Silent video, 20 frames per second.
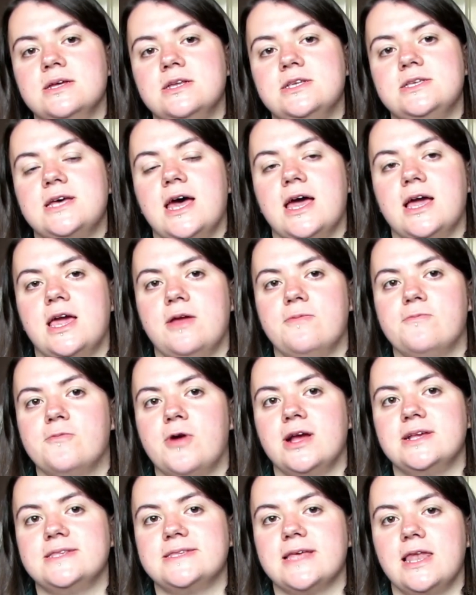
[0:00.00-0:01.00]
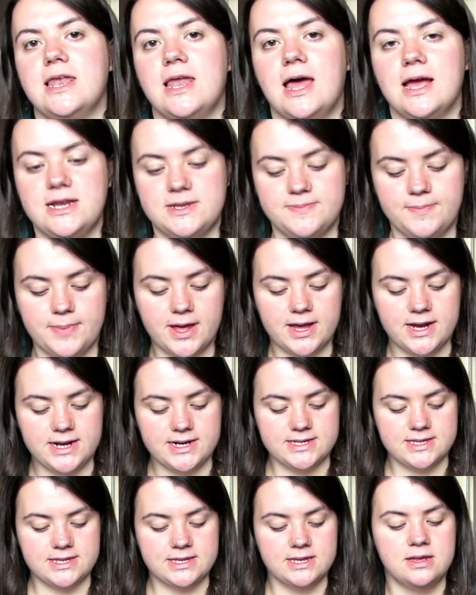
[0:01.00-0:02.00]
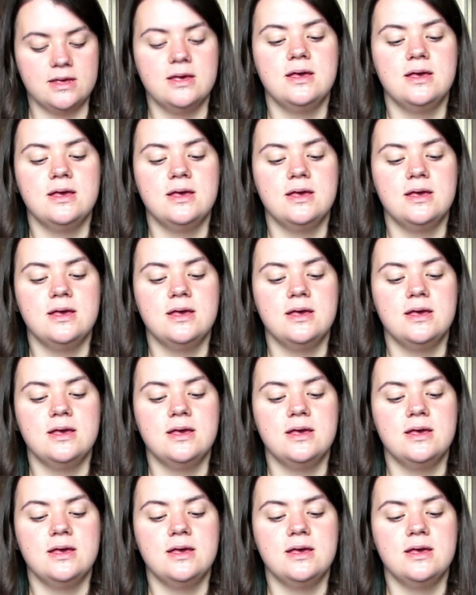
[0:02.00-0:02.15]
Turkey and Rice Light Bites.